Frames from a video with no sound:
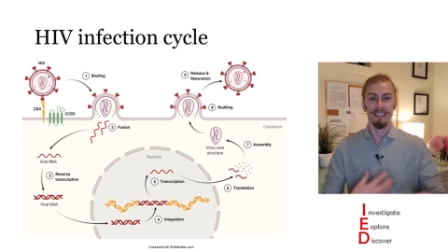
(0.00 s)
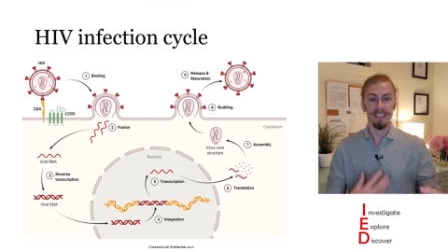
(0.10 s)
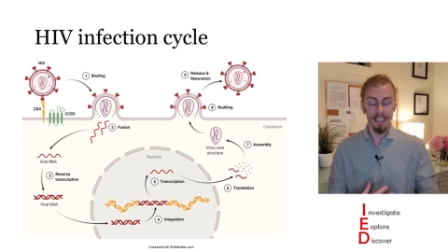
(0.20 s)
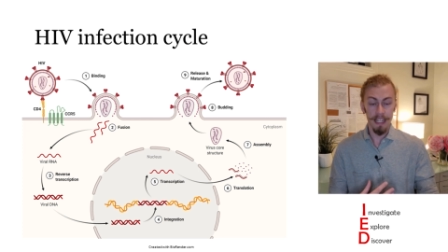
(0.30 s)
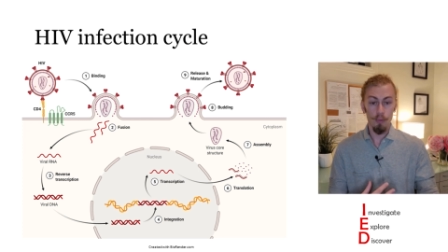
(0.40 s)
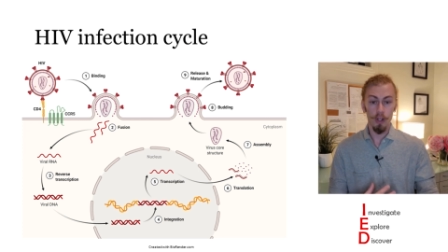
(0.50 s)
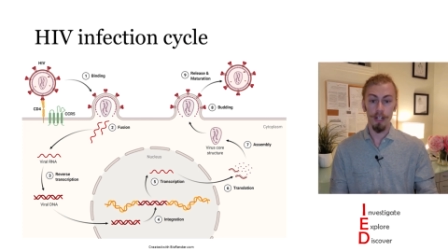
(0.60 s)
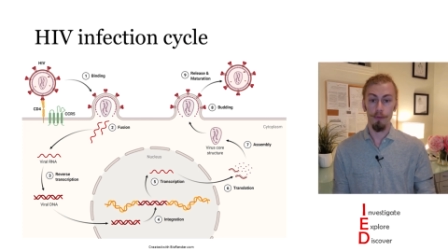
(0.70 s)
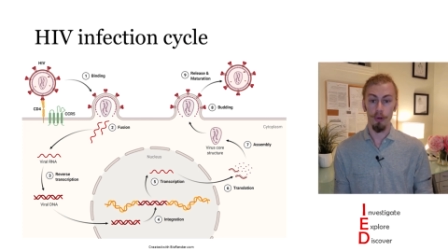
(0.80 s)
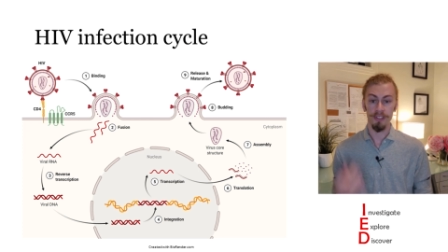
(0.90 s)
Today, we're
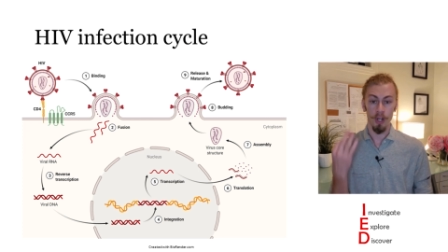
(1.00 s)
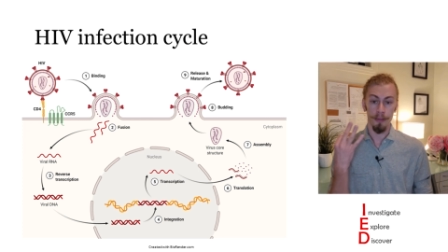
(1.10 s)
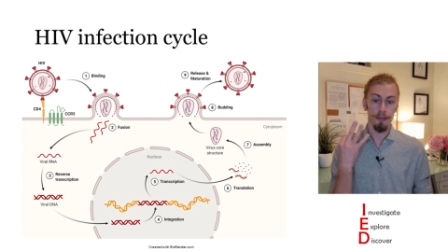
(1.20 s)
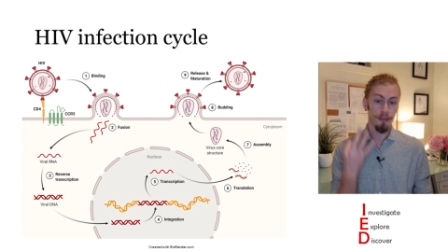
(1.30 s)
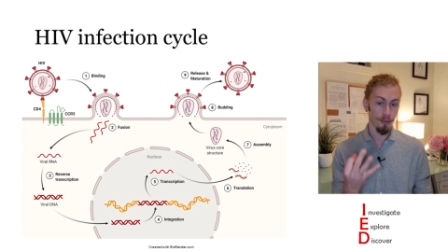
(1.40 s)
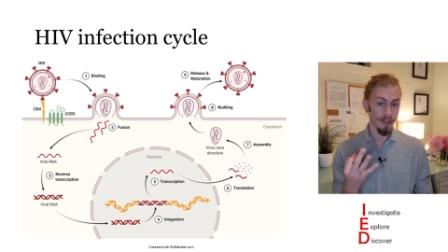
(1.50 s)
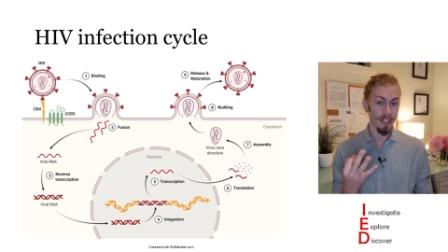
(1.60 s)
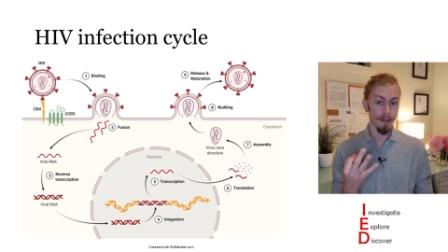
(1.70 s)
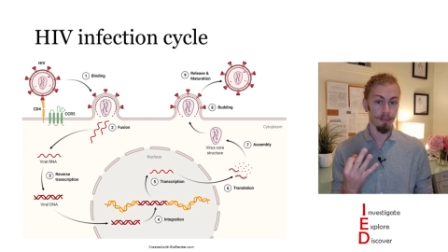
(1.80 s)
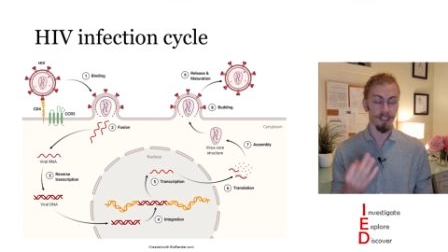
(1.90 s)
going to focus on
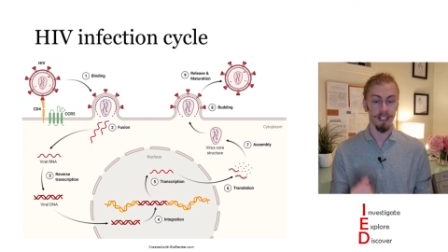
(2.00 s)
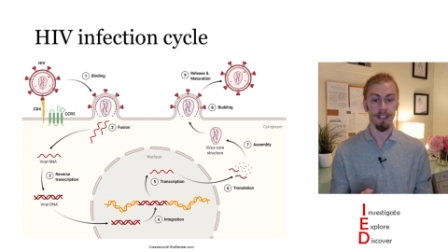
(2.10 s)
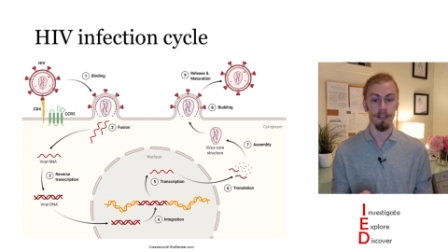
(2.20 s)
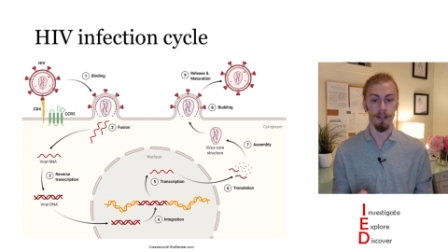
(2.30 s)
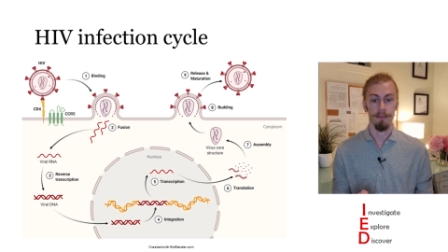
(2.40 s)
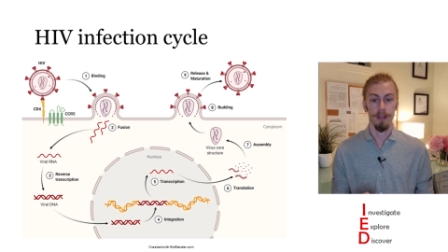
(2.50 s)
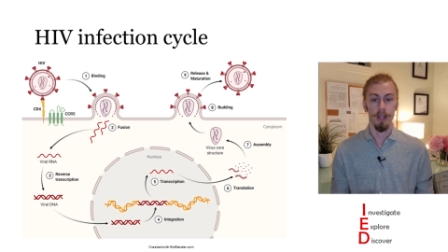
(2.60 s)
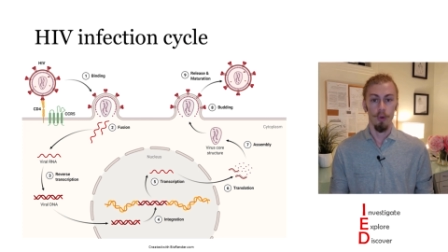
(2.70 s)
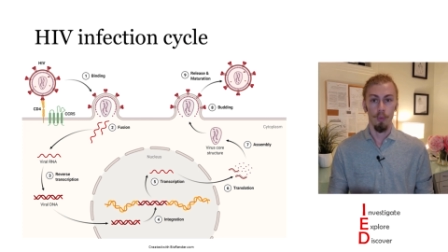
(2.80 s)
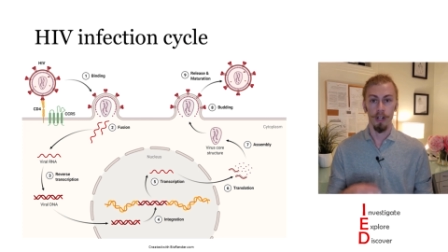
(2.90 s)
three in particular
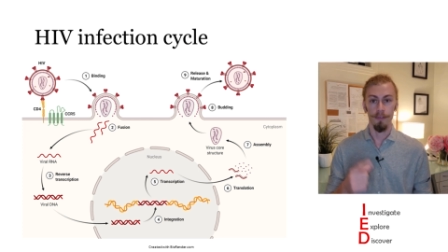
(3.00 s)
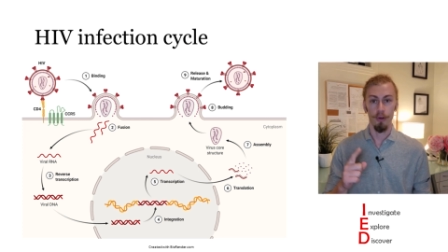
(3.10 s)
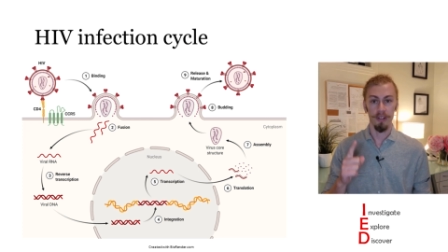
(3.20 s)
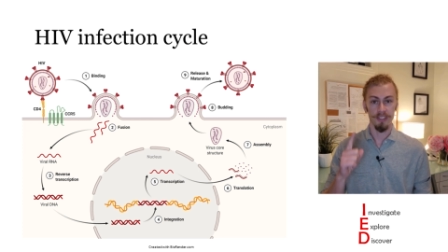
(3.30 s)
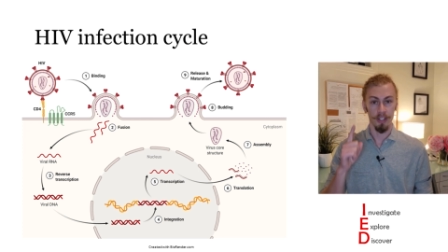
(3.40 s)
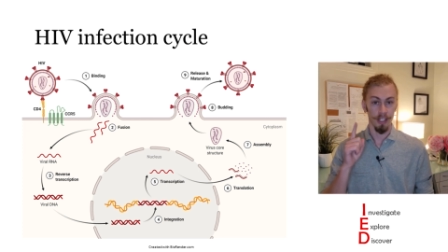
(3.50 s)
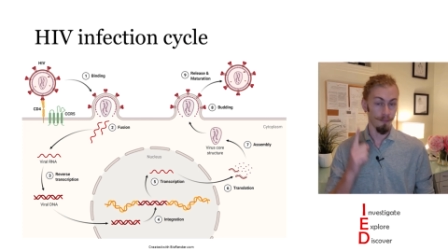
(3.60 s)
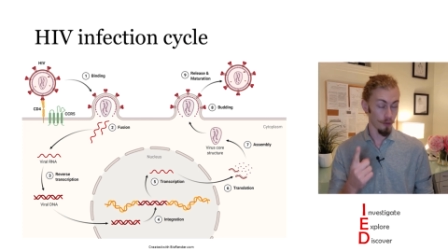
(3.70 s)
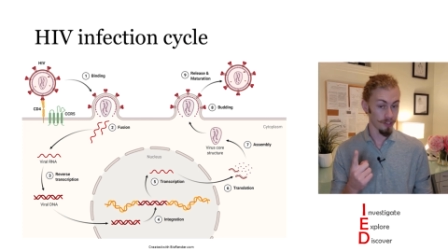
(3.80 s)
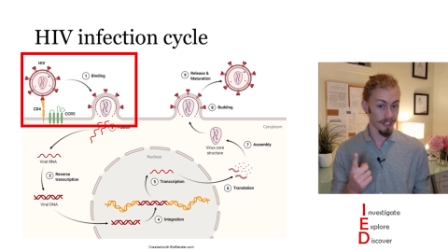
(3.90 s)
we're going to focus on the
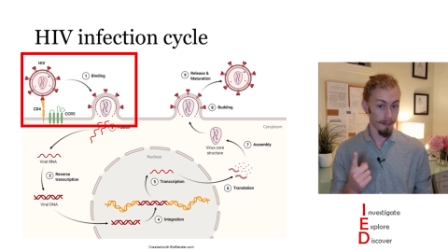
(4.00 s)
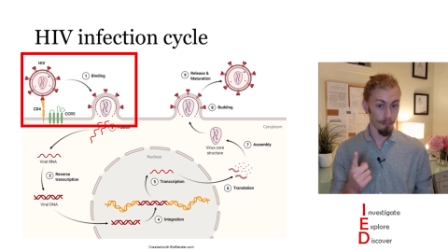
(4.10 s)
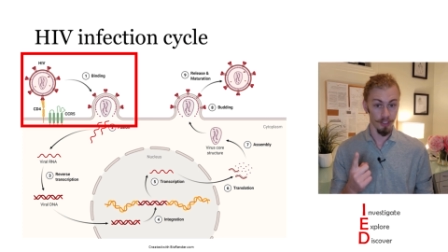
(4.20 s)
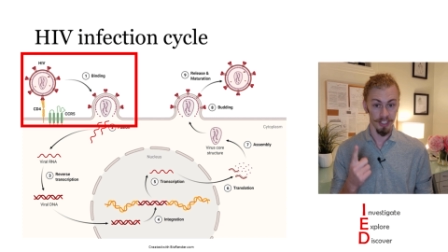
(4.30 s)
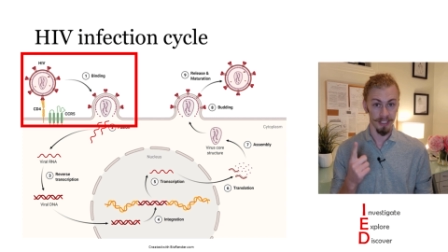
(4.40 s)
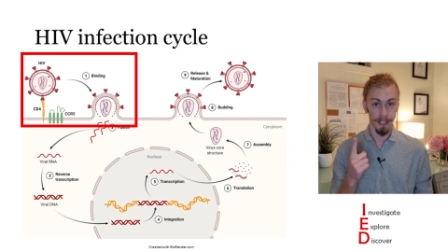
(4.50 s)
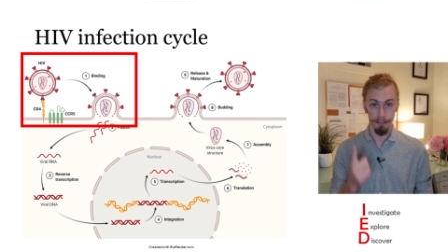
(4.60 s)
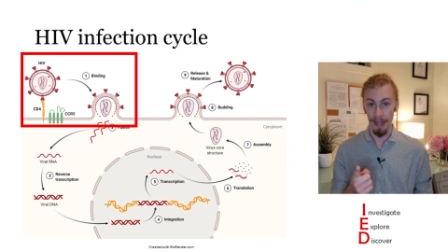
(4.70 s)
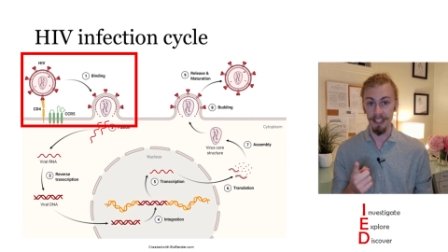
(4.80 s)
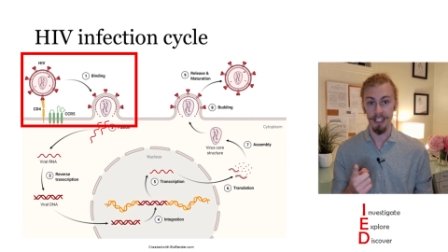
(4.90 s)
first step, which is the
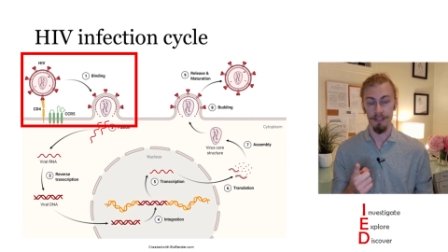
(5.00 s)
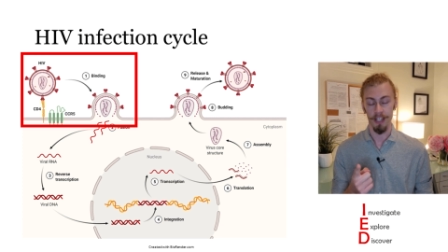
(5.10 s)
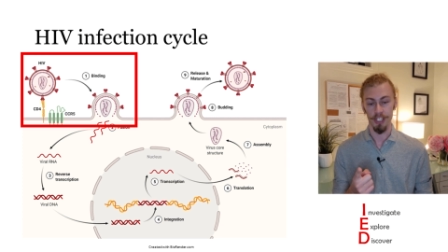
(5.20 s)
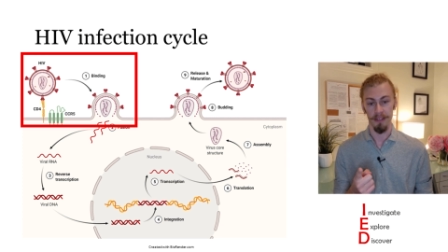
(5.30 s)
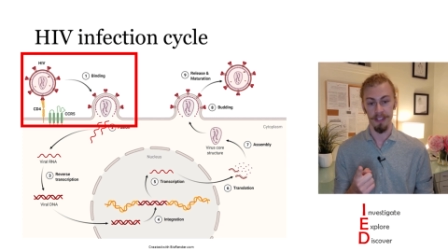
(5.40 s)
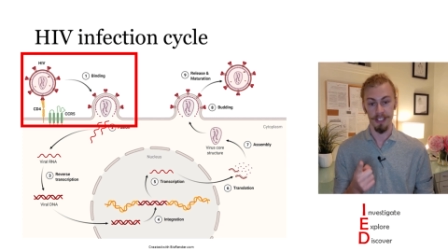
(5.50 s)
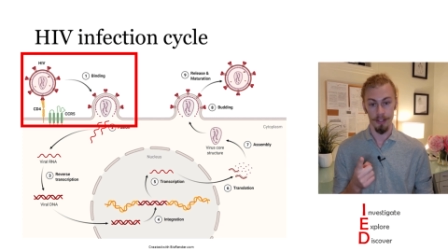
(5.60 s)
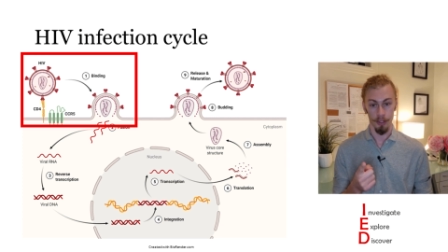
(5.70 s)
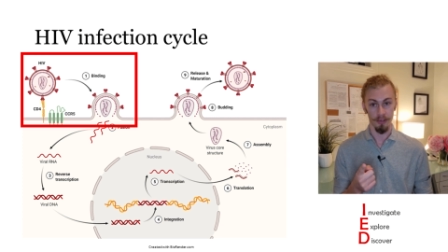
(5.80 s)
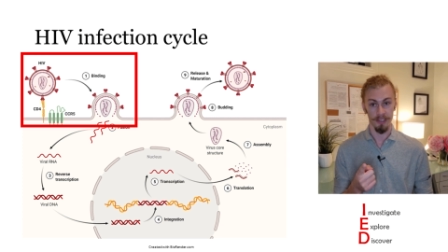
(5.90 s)
binding of HIV to
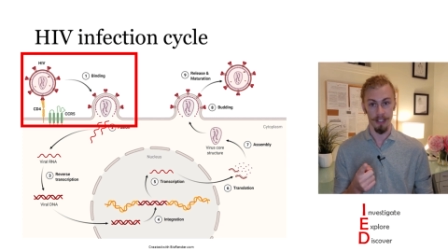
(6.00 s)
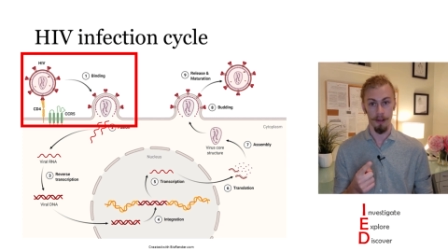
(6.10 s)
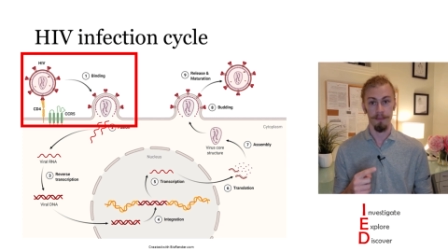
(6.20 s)
the host cell.